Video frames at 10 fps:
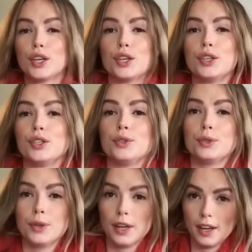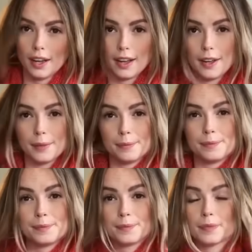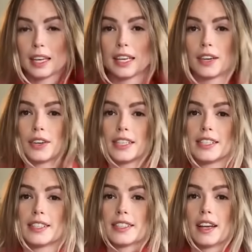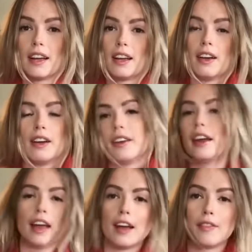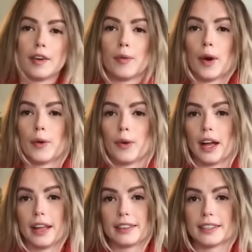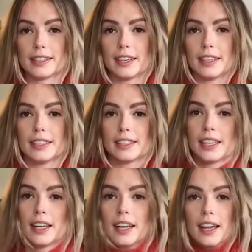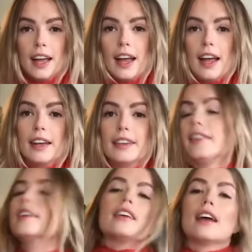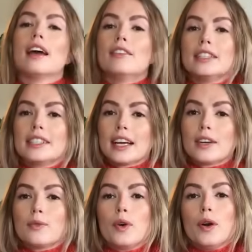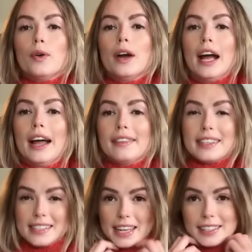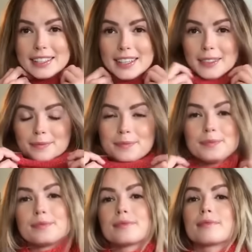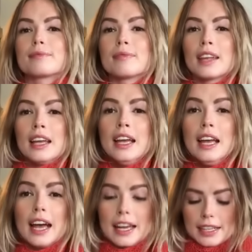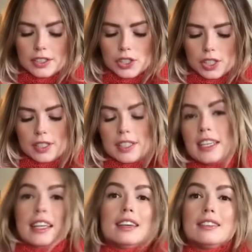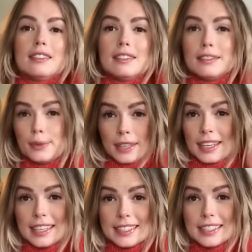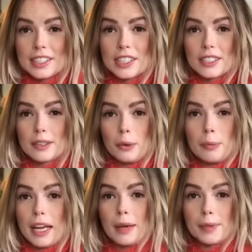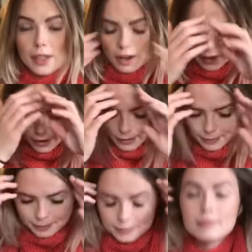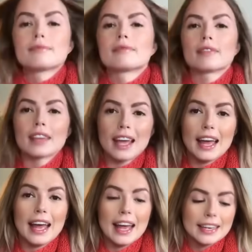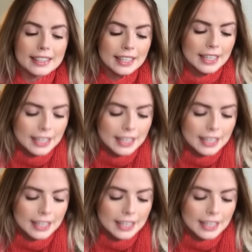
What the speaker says: you do increases on every row at the sides and every second row at the center, and it's just knit with knit stitches, so it becomes garter. And